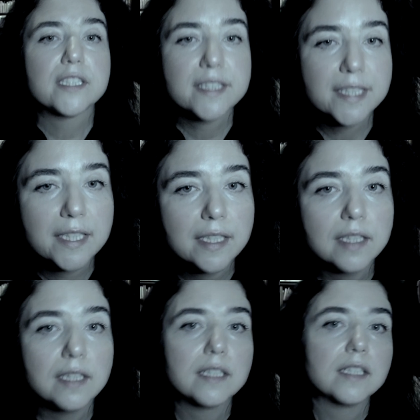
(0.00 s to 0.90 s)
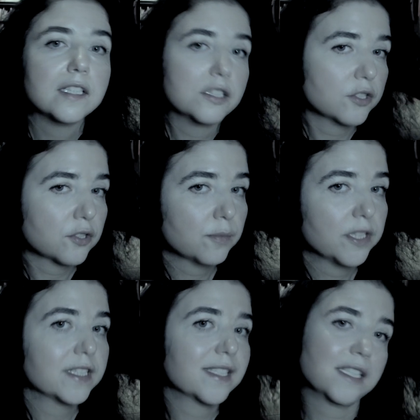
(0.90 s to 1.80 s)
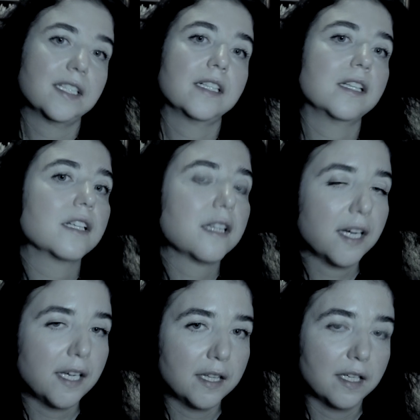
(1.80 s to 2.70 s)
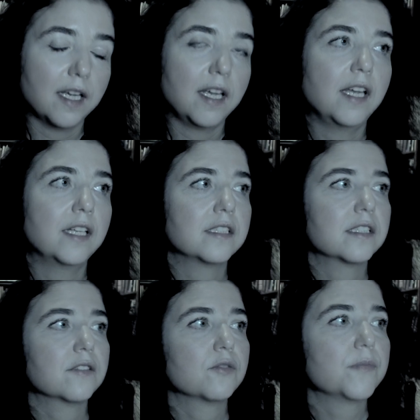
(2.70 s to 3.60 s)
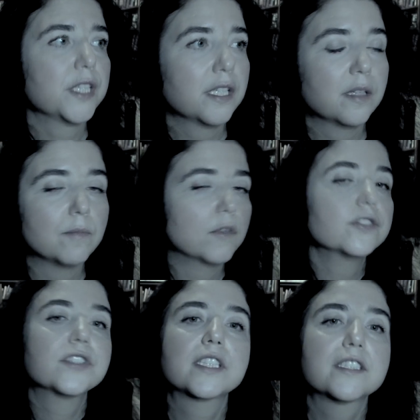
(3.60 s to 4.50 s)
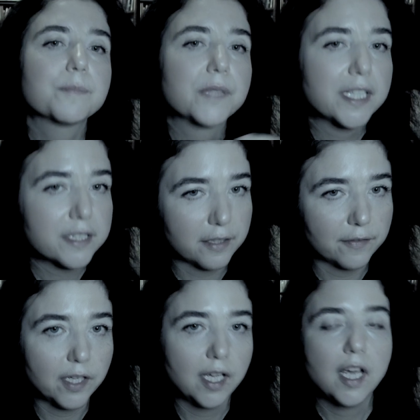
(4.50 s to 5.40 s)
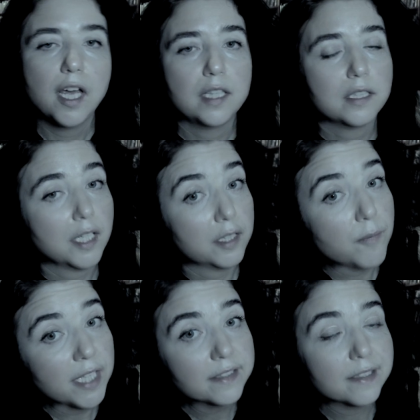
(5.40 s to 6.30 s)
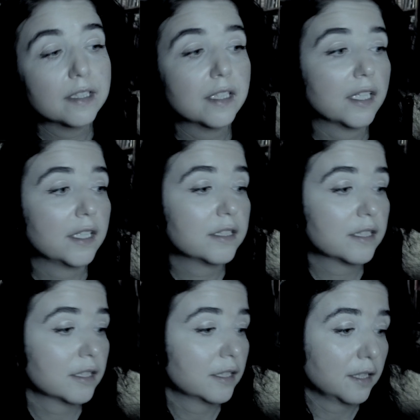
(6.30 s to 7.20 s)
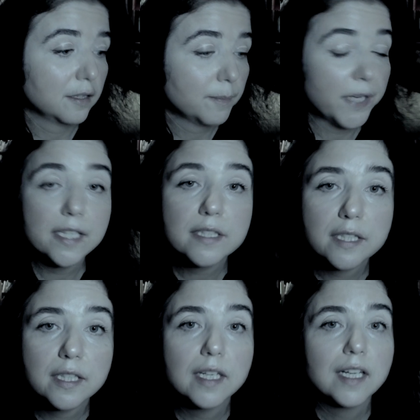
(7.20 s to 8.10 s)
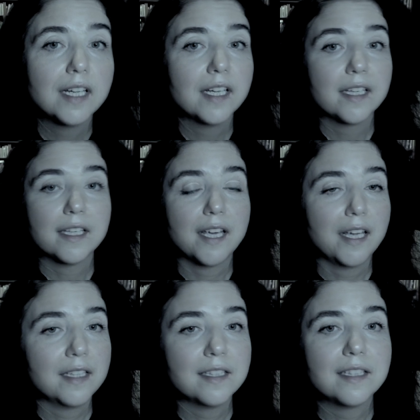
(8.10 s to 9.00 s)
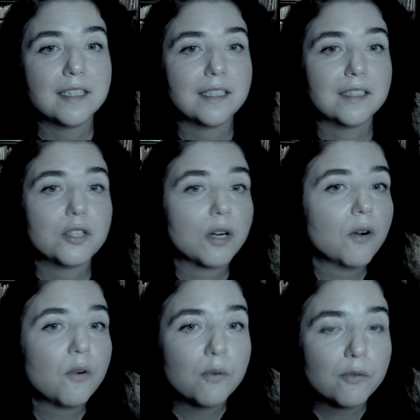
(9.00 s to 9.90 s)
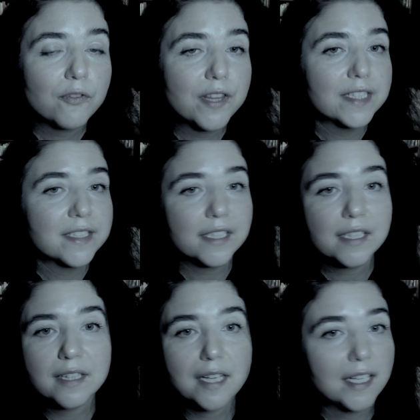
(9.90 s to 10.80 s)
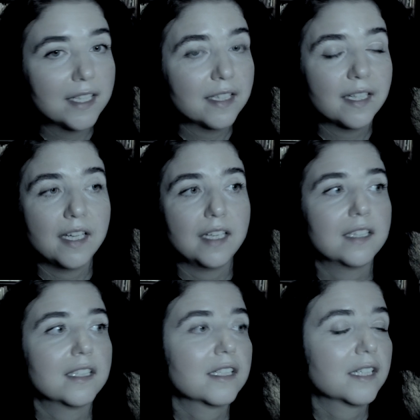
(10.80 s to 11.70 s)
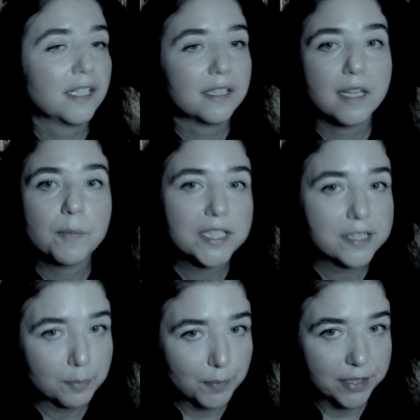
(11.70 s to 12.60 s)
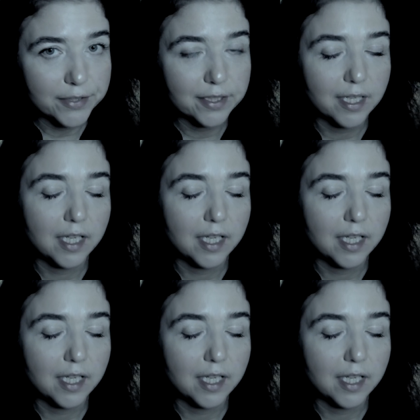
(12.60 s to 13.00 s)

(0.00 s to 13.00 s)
single instrument, single line, and to be most expressive. And great master, great painter can draw with a single line and create a masterpiece.